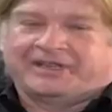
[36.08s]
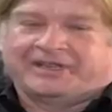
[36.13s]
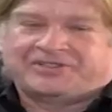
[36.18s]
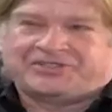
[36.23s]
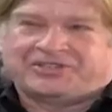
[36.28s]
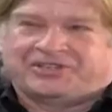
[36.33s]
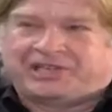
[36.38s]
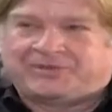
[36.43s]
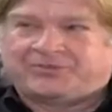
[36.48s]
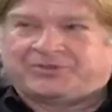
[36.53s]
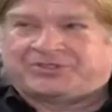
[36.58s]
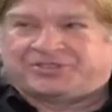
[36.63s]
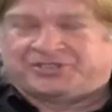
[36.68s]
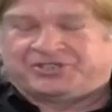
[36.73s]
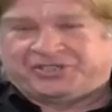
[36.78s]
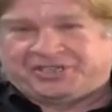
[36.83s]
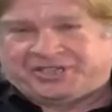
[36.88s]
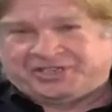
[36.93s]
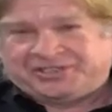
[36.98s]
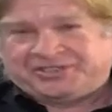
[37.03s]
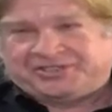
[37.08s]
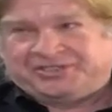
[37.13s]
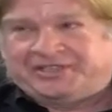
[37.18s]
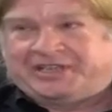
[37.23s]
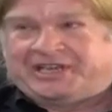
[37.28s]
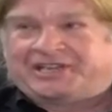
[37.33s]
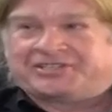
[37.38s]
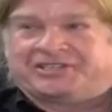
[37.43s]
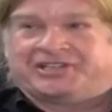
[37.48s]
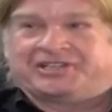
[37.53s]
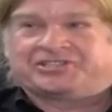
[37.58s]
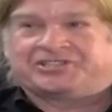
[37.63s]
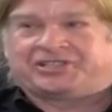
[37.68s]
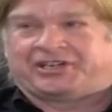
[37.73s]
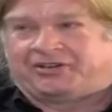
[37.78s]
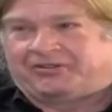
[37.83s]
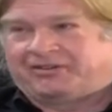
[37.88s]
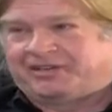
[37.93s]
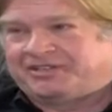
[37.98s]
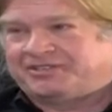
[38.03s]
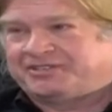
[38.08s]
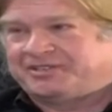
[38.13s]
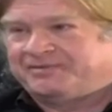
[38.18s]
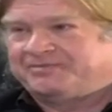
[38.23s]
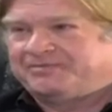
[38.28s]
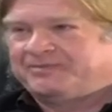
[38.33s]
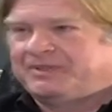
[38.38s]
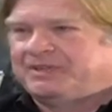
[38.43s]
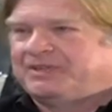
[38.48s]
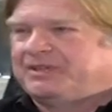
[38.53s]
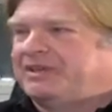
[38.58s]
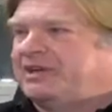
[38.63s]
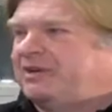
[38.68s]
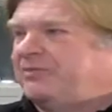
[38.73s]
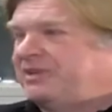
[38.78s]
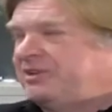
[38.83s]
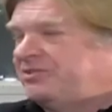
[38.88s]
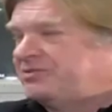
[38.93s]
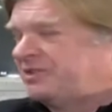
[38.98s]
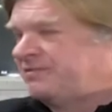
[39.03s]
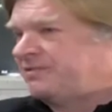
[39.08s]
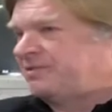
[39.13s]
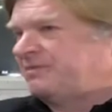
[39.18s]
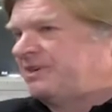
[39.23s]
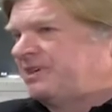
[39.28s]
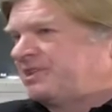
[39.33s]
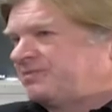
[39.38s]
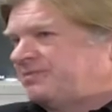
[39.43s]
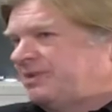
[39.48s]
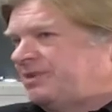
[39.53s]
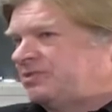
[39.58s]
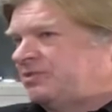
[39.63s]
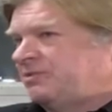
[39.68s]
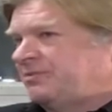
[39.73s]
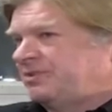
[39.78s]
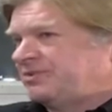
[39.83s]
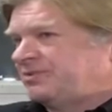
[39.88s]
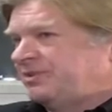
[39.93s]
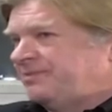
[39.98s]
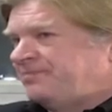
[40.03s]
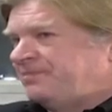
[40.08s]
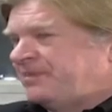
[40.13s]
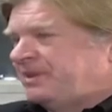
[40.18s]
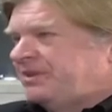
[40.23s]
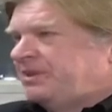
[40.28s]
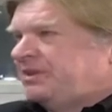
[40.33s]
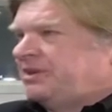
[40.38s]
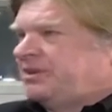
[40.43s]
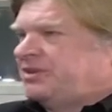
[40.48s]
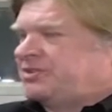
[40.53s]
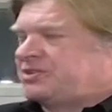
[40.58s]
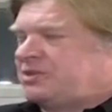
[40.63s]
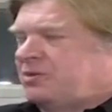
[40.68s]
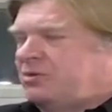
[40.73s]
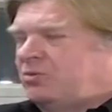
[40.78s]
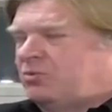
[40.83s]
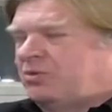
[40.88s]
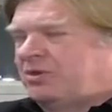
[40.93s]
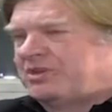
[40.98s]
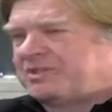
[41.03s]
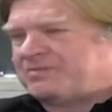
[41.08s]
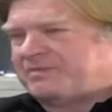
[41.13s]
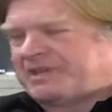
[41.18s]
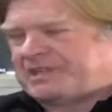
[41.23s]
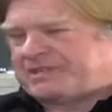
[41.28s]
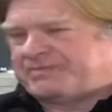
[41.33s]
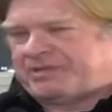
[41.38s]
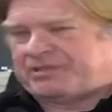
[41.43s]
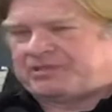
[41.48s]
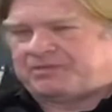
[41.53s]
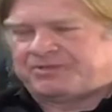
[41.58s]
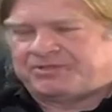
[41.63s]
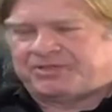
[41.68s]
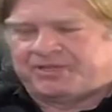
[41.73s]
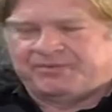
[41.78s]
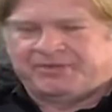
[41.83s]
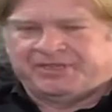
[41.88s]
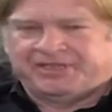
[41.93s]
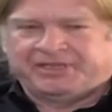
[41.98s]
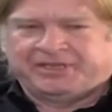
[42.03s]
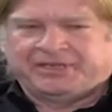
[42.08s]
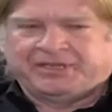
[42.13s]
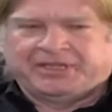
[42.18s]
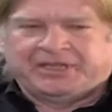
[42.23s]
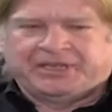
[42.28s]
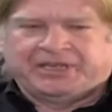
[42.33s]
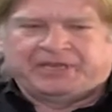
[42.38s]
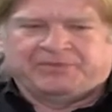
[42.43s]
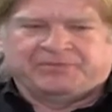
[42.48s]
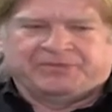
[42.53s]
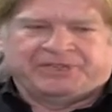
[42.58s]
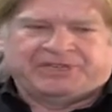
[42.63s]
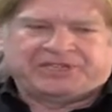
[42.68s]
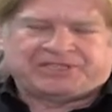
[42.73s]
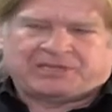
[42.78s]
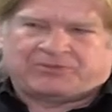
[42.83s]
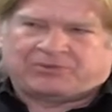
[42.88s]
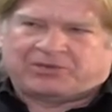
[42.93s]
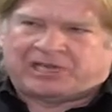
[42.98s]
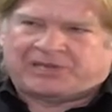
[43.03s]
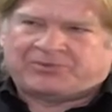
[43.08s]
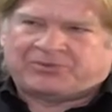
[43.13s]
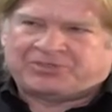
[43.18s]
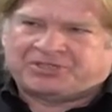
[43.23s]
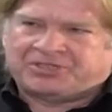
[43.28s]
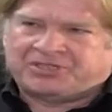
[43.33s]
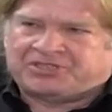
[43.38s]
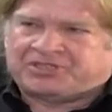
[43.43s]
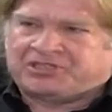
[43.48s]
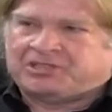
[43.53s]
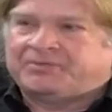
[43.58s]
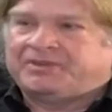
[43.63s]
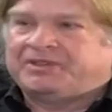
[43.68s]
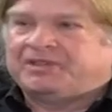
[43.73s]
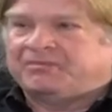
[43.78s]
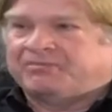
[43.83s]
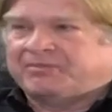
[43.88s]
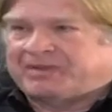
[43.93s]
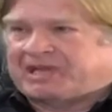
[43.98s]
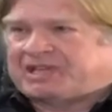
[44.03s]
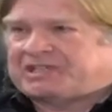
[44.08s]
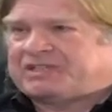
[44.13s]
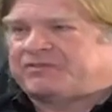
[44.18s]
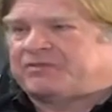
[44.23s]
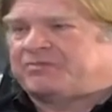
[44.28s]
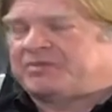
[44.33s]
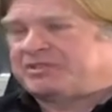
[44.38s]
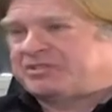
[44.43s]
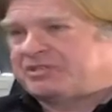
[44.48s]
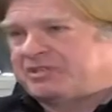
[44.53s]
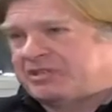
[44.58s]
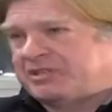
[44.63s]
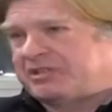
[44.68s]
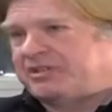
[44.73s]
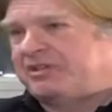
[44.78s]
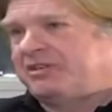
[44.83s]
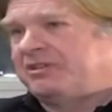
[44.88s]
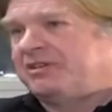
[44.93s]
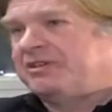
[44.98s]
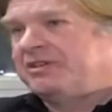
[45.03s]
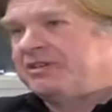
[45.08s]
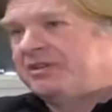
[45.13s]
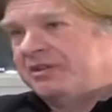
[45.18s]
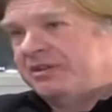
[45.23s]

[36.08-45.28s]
as the name would suggest, it has an accelerator and we use it for mass spectrometry. So what does mass spectrometry mean? It means that we're able to determine the mass of a particular